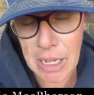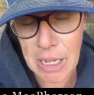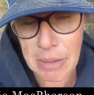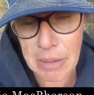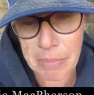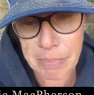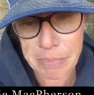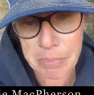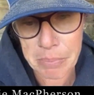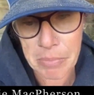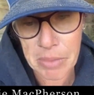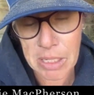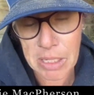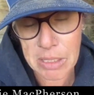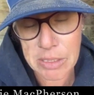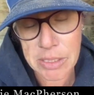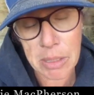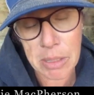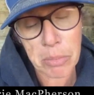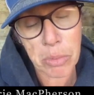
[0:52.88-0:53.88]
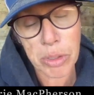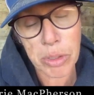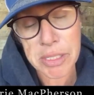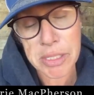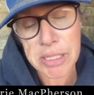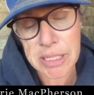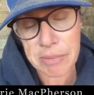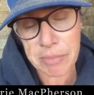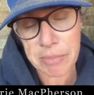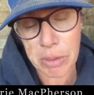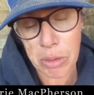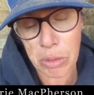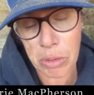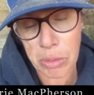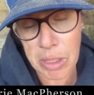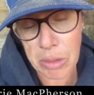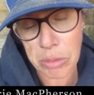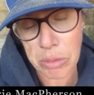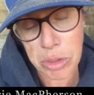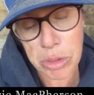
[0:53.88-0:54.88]
Some horses even go
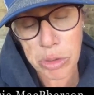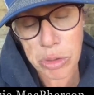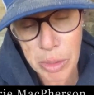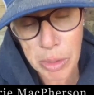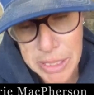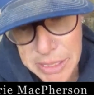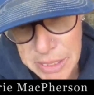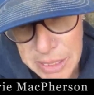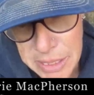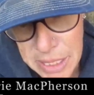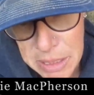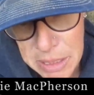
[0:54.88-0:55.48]
out twice